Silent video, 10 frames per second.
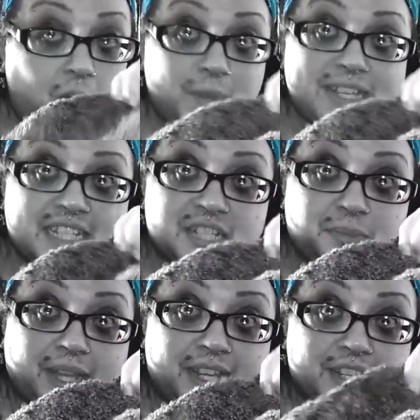always this
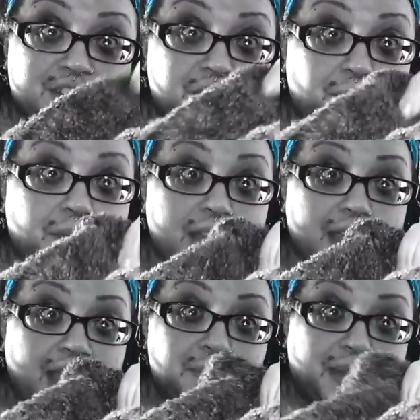blanket too.
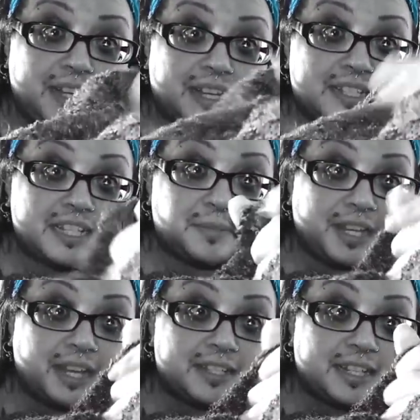And my guess is
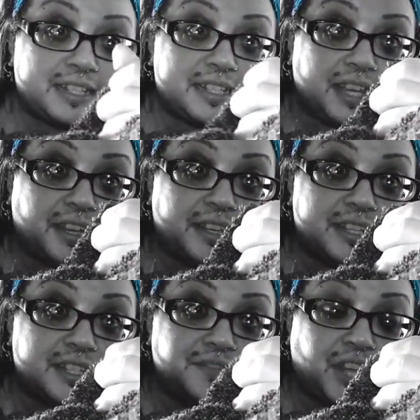because it's the
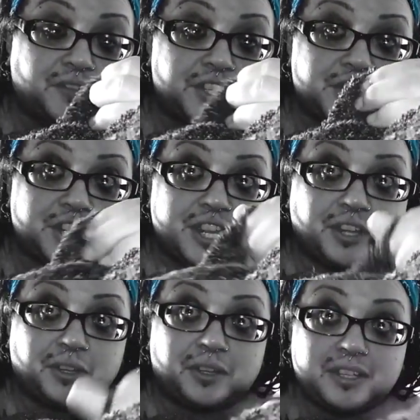it's the velvet
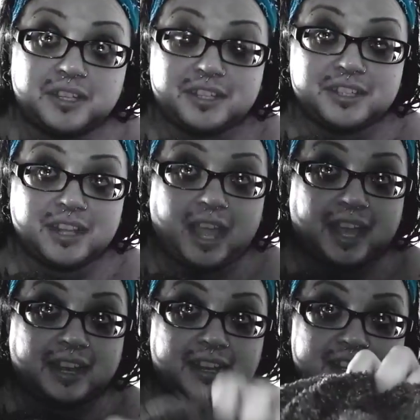chenille,
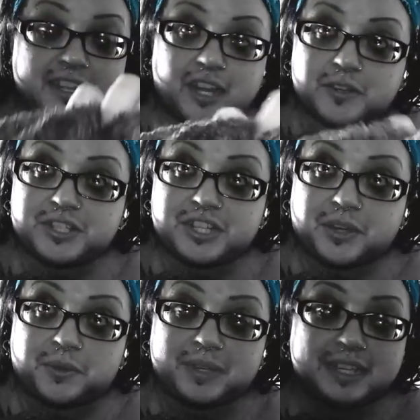and you know,
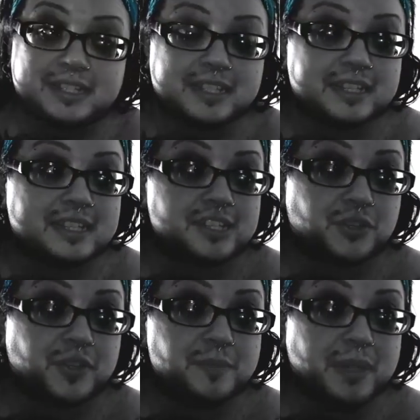so it's it's his
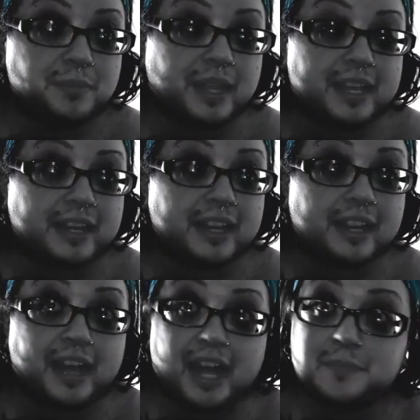creepy blanket.
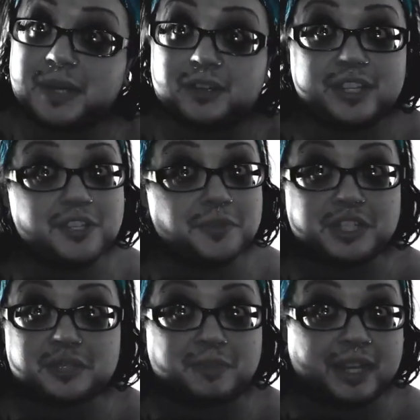And I barely use
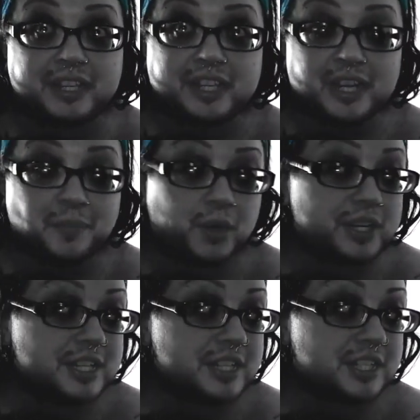this blanket anymore
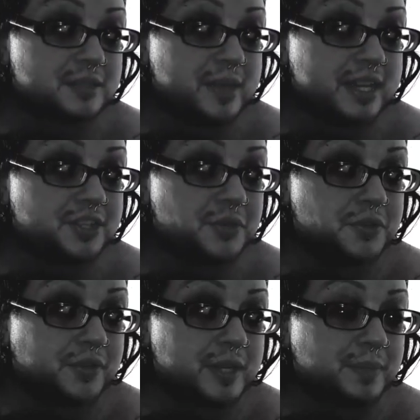because he's just made it too
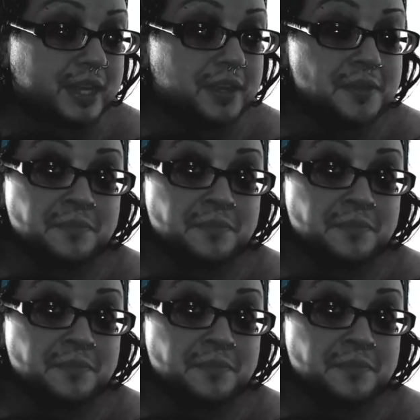creepy